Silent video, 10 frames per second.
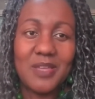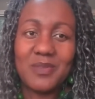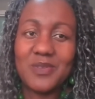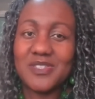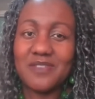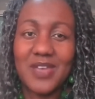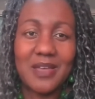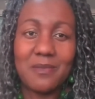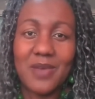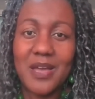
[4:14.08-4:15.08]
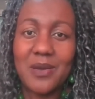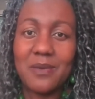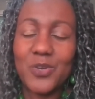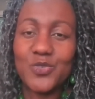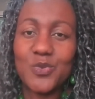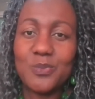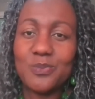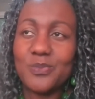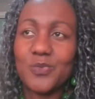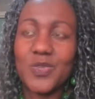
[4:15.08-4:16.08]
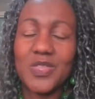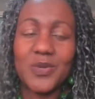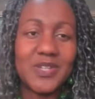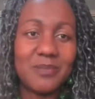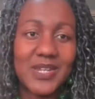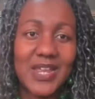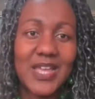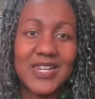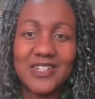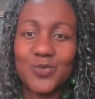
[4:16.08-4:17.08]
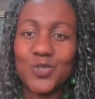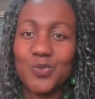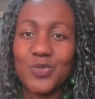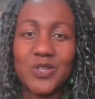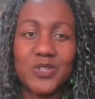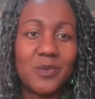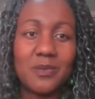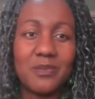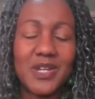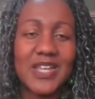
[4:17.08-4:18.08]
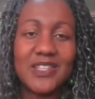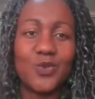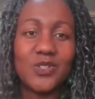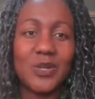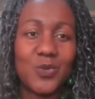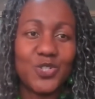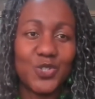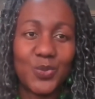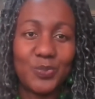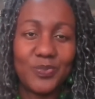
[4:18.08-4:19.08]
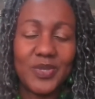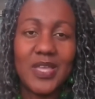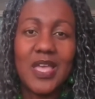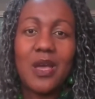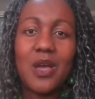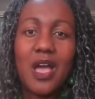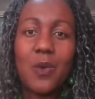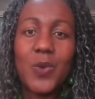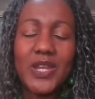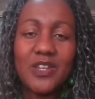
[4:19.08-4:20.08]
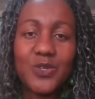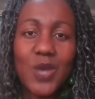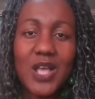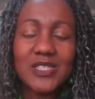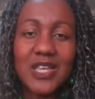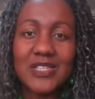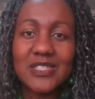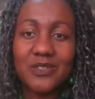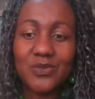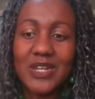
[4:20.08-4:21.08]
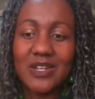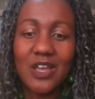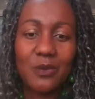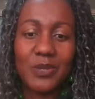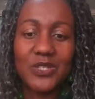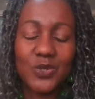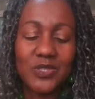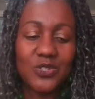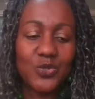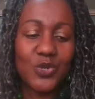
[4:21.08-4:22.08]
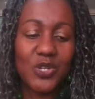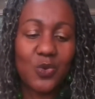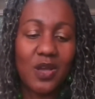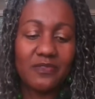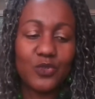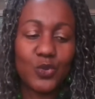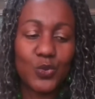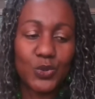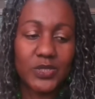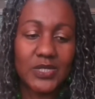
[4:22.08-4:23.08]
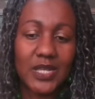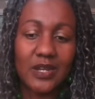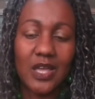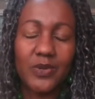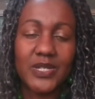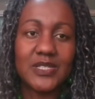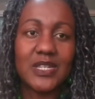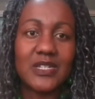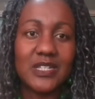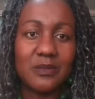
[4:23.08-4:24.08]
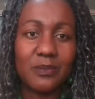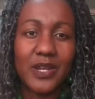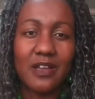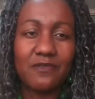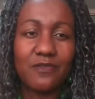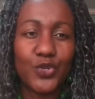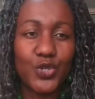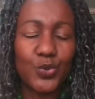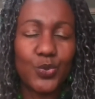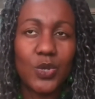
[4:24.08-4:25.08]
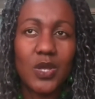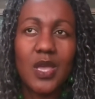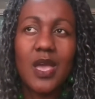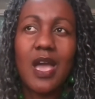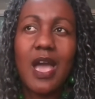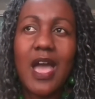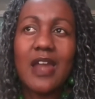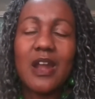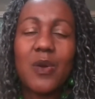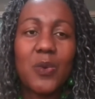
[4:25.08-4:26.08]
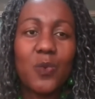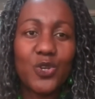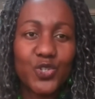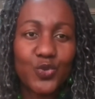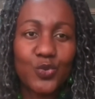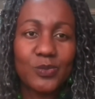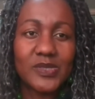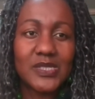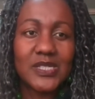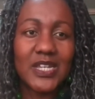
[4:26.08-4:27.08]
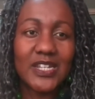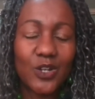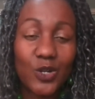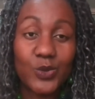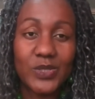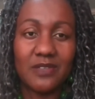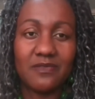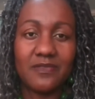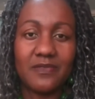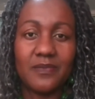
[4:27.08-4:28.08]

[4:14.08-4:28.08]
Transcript: because if a washroom without a mirror, a ladies' washroom without a mirror is not a washroom. We need to ask ourselves right now, based on the story you have told and how it is a deal breaker for you, are our washrooms inclusive?